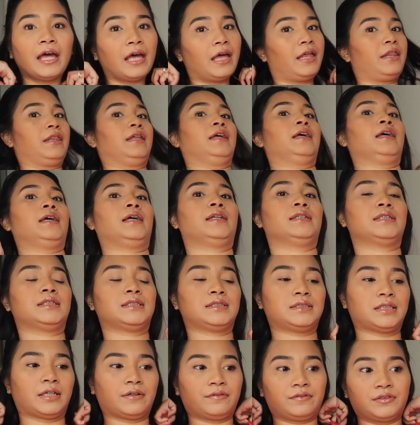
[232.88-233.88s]
And then
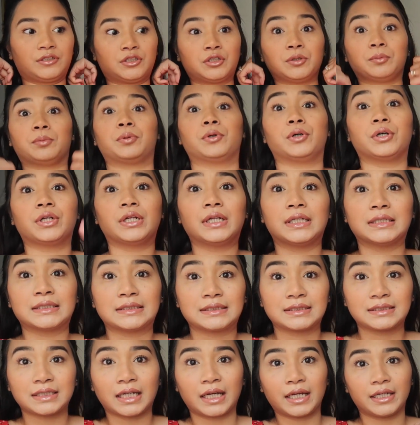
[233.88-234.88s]
stuff to put
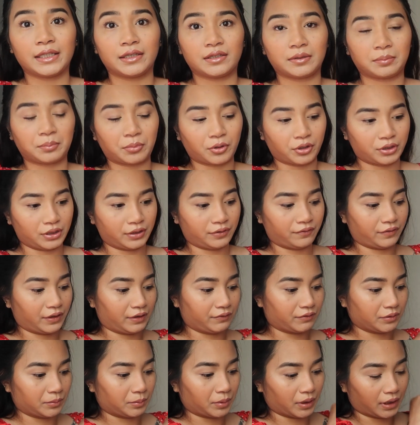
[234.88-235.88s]
inside the party
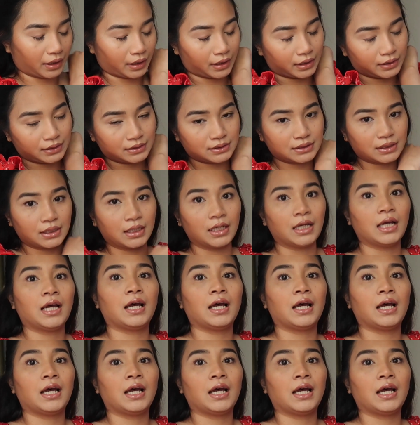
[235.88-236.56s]
favor bags.